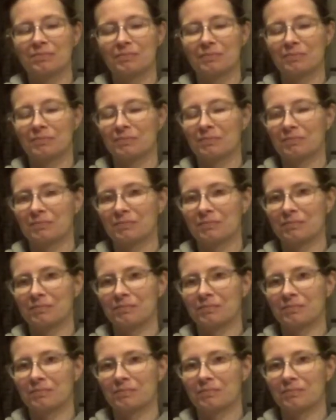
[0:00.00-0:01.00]

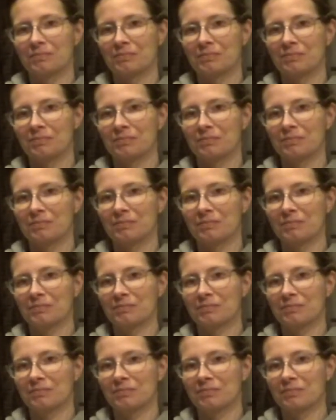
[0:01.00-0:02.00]

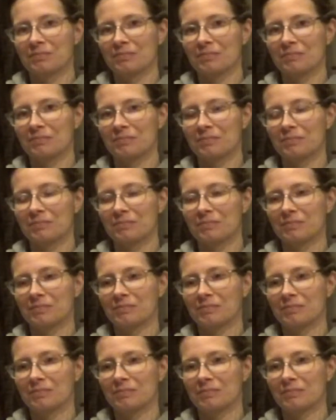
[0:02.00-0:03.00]

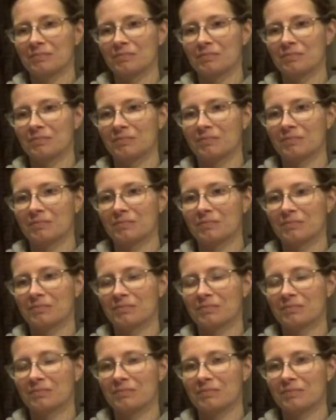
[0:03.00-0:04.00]

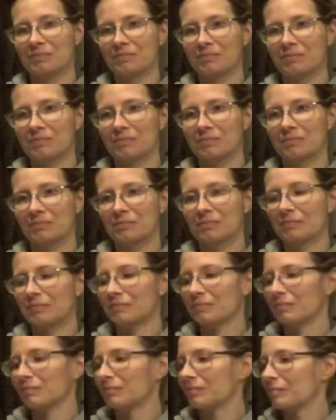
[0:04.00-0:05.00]

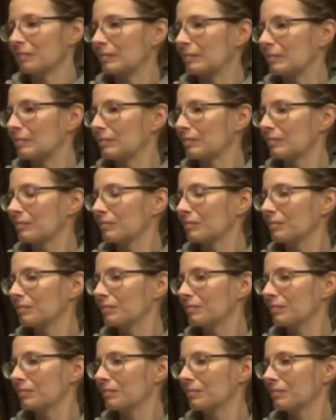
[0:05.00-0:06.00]

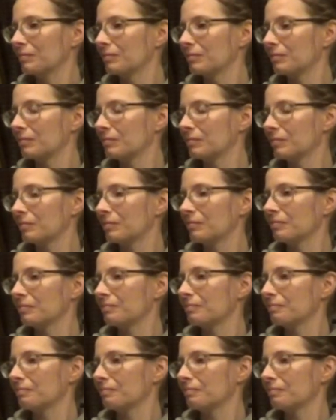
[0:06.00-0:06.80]
The person shown says nothing.